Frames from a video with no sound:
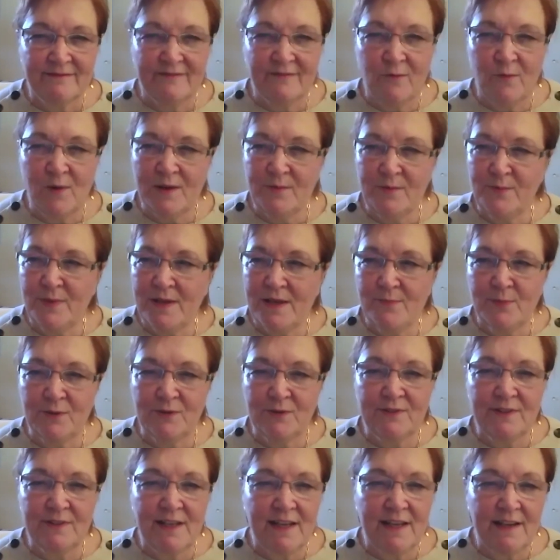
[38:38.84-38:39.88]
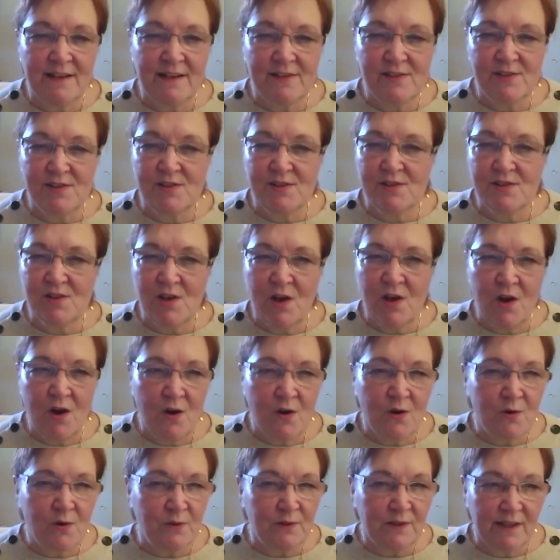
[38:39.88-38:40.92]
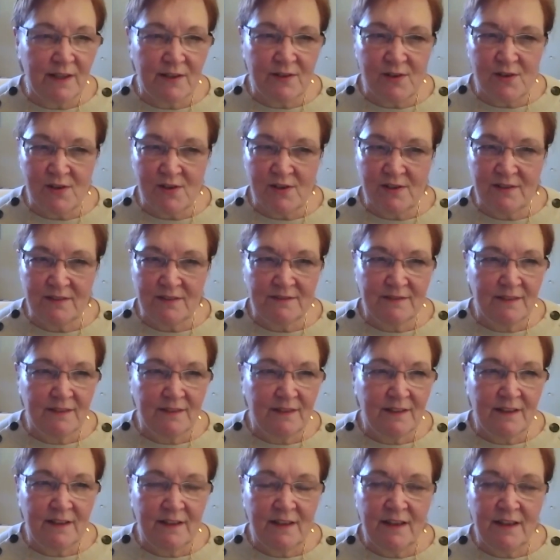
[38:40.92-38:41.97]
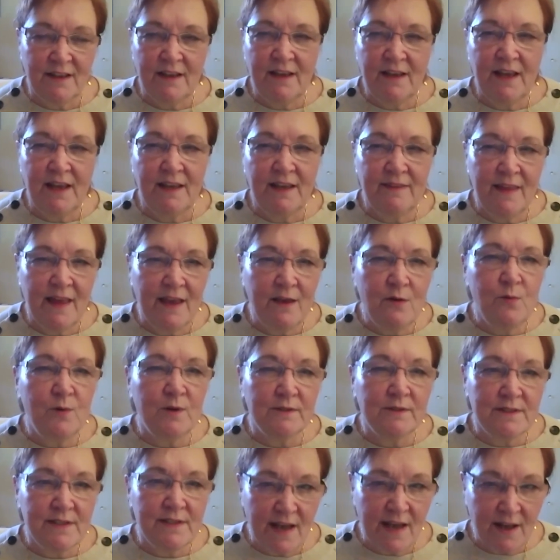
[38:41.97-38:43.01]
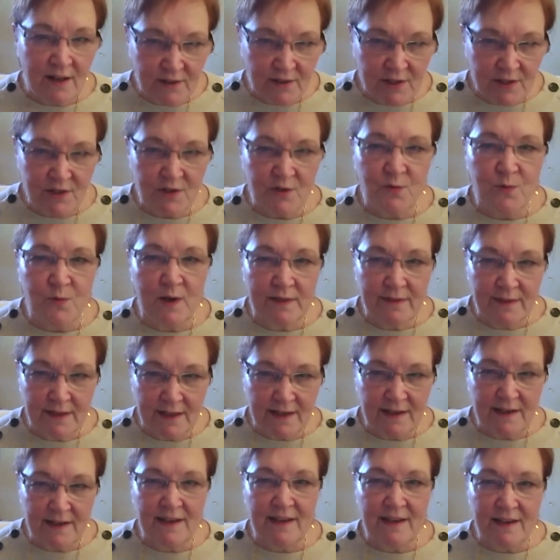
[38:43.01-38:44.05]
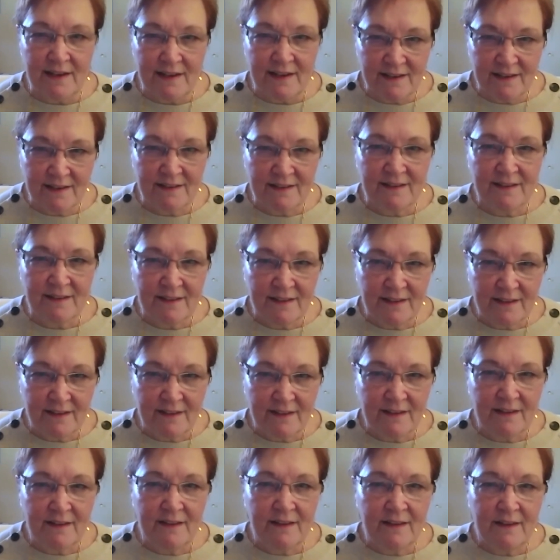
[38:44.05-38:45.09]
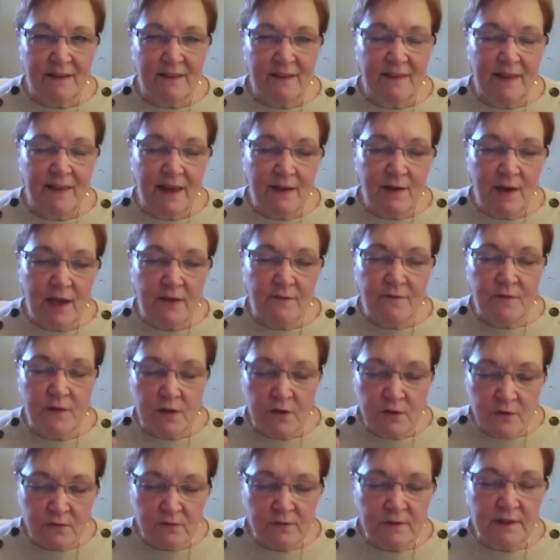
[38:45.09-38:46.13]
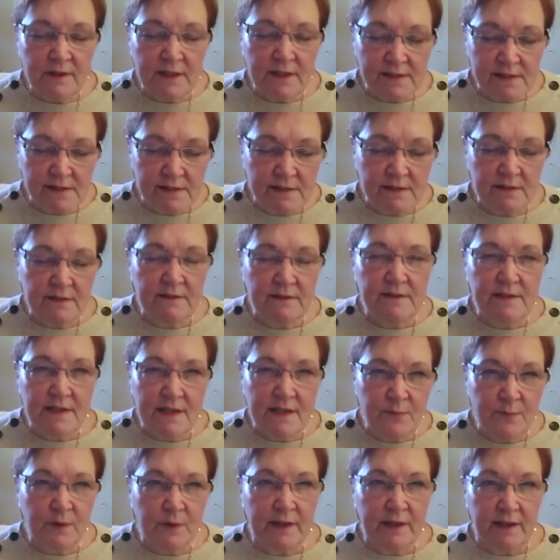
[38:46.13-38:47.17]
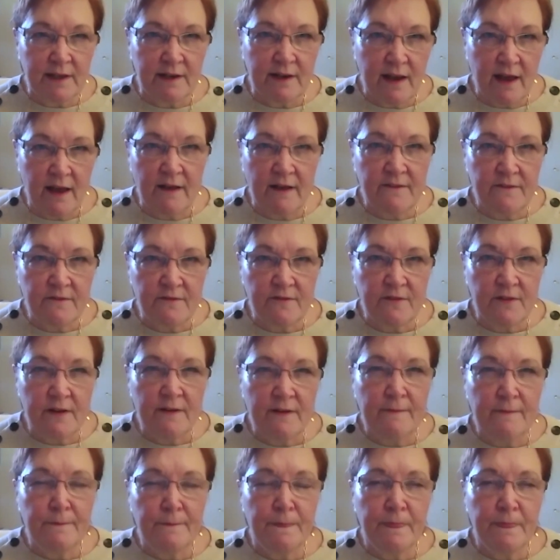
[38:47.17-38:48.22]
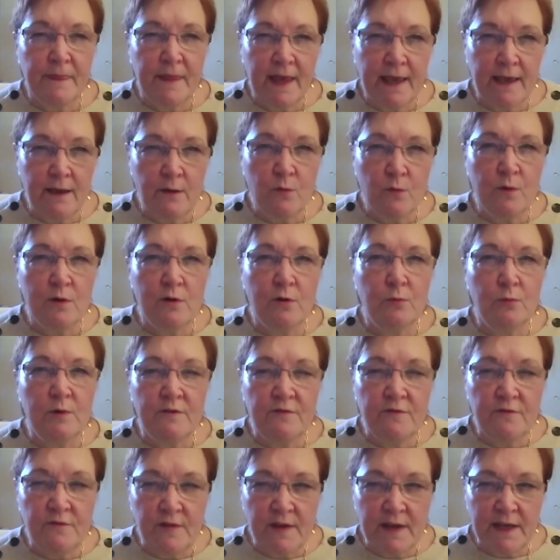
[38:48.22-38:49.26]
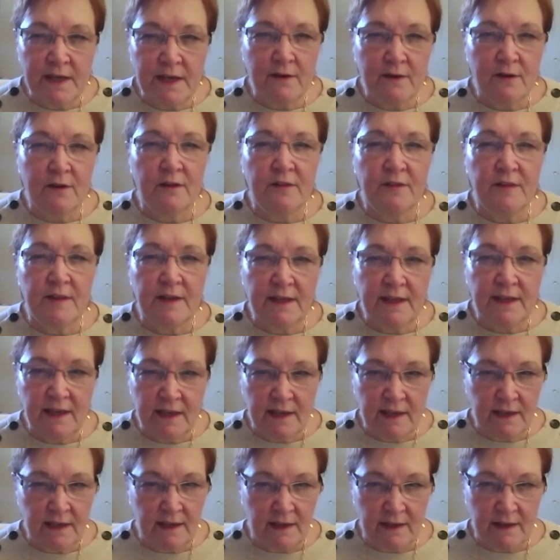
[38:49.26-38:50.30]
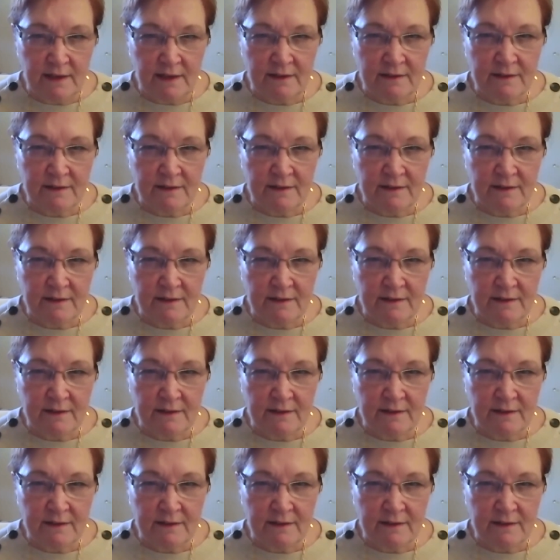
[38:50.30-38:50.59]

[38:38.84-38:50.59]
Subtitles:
What people need is so little. And they will tell you what they need. They, if you listen deeply enough, they will reveal the key.